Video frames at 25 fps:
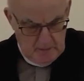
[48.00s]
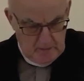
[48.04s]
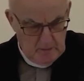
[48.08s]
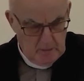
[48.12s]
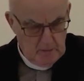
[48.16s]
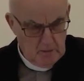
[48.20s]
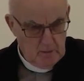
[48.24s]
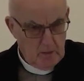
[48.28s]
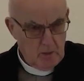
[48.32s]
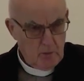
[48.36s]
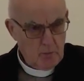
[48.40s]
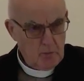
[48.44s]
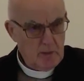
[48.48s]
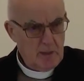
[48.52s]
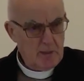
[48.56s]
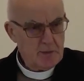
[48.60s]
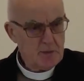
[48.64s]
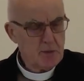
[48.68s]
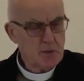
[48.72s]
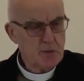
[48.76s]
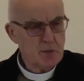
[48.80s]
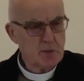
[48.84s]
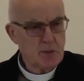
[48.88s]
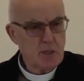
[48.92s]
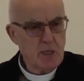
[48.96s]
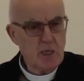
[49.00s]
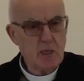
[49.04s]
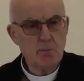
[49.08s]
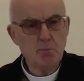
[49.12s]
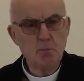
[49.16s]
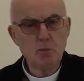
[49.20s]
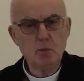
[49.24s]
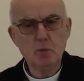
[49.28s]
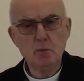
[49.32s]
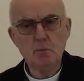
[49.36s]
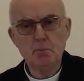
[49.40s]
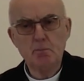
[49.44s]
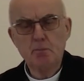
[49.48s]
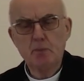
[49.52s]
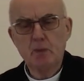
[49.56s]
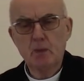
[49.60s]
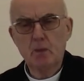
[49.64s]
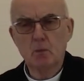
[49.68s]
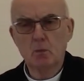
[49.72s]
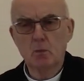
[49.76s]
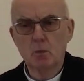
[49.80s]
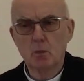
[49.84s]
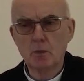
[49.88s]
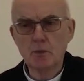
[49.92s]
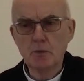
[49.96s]
our last sermon
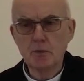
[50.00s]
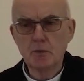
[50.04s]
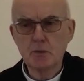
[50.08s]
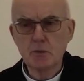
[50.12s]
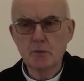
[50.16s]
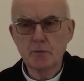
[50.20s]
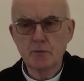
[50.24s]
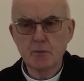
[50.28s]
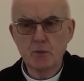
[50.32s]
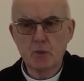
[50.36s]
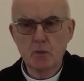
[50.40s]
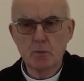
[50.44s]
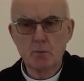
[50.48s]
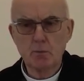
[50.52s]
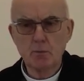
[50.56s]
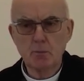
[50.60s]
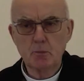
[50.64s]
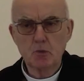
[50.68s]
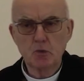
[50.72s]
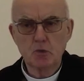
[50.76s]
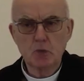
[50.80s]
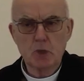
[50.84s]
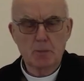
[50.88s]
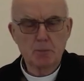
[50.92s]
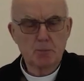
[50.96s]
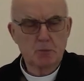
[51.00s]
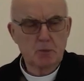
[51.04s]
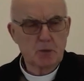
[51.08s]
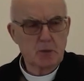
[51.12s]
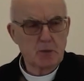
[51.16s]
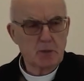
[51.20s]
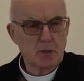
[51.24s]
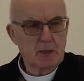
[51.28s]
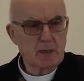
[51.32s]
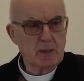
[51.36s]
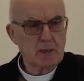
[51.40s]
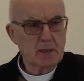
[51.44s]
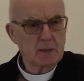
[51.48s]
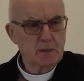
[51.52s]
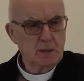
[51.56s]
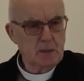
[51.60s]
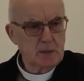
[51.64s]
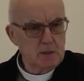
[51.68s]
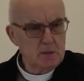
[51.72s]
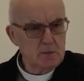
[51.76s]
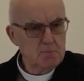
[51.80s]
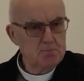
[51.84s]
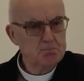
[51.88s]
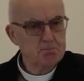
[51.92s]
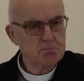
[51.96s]
was from chapter
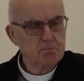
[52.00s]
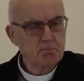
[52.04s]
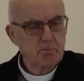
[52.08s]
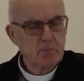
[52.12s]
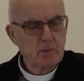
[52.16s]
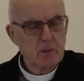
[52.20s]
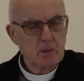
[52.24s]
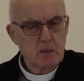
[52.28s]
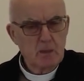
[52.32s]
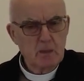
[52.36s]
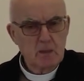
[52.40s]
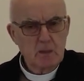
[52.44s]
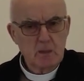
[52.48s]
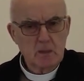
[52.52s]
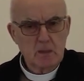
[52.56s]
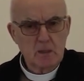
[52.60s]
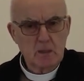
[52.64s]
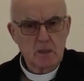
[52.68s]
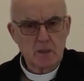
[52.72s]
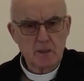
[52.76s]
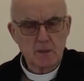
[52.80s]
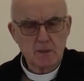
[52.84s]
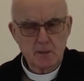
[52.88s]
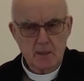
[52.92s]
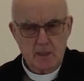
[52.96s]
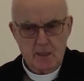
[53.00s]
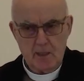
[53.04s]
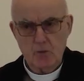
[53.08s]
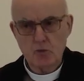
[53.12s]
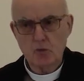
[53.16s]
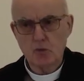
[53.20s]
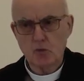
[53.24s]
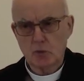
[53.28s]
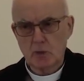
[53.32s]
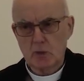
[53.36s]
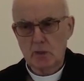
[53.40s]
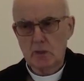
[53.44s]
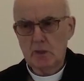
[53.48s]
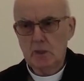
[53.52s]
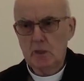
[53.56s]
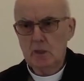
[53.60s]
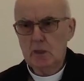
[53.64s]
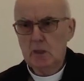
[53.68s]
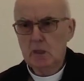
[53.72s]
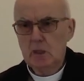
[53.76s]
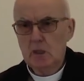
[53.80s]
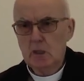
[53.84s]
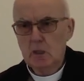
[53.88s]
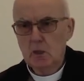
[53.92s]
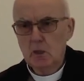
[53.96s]
19, and naturally
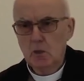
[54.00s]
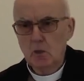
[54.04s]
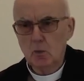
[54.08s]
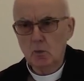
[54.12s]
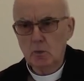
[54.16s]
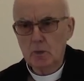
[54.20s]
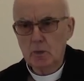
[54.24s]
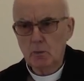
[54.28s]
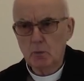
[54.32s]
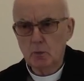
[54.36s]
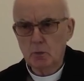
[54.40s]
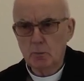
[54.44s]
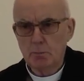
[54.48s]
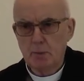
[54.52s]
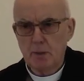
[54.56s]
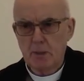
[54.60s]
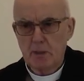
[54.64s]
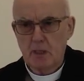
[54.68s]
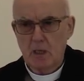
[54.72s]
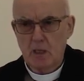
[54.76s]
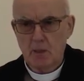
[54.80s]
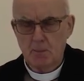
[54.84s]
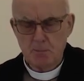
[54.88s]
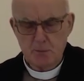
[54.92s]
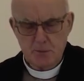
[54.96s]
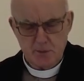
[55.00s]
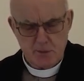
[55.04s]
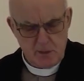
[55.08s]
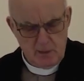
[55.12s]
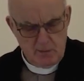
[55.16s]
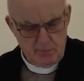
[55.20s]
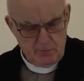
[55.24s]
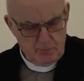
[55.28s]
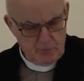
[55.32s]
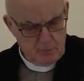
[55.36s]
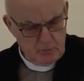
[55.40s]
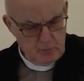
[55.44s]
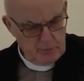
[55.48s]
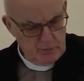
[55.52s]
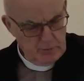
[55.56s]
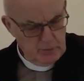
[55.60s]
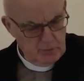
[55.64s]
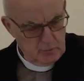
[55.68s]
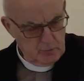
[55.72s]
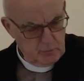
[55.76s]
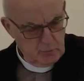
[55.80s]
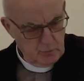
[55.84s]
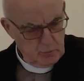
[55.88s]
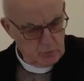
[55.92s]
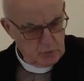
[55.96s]
we would perhaps have gone
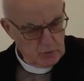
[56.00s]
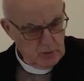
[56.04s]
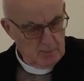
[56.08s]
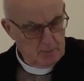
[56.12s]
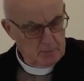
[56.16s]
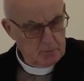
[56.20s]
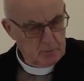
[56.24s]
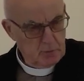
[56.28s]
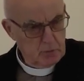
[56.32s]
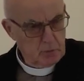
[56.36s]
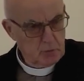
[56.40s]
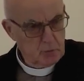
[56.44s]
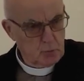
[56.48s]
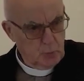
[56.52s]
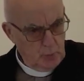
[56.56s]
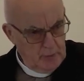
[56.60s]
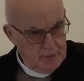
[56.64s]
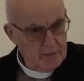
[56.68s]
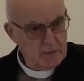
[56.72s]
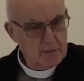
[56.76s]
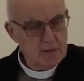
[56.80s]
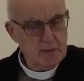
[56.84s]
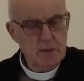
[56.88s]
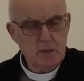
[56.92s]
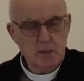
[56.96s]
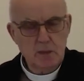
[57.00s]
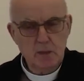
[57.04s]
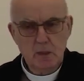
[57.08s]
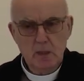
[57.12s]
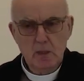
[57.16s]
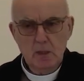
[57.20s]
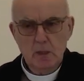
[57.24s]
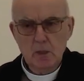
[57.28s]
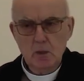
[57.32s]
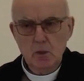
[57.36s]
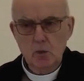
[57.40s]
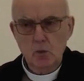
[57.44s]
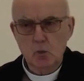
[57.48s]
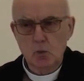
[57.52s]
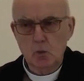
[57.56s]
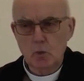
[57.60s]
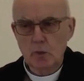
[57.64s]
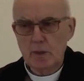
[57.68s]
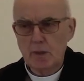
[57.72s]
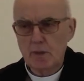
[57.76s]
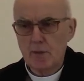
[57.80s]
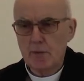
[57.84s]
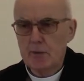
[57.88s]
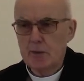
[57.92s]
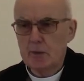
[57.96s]
into chapter 20 where
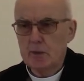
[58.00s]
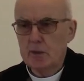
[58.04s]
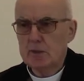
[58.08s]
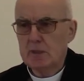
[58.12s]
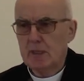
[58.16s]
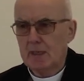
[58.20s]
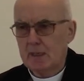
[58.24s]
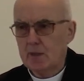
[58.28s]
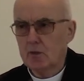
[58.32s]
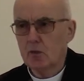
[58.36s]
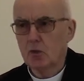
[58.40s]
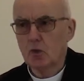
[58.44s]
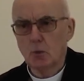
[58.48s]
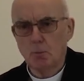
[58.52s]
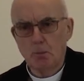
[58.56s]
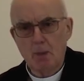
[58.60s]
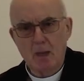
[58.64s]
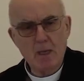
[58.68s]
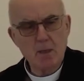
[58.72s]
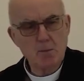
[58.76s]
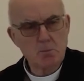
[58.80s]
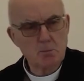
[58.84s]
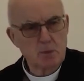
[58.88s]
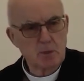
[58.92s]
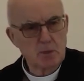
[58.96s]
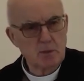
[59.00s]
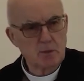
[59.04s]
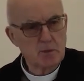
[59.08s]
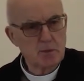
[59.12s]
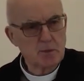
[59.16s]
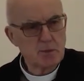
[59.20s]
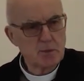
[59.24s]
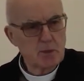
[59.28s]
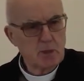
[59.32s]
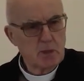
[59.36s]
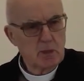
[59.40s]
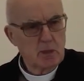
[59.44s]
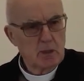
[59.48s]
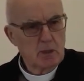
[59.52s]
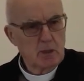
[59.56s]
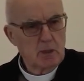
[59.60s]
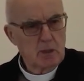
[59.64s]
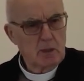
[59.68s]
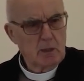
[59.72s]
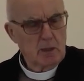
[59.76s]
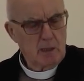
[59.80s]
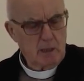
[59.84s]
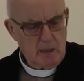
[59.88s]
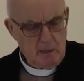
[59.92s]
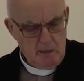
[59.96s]
the Ten Commandments
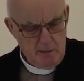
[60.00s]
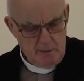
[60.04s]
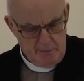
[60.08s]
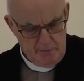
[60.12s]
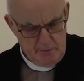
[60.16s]
are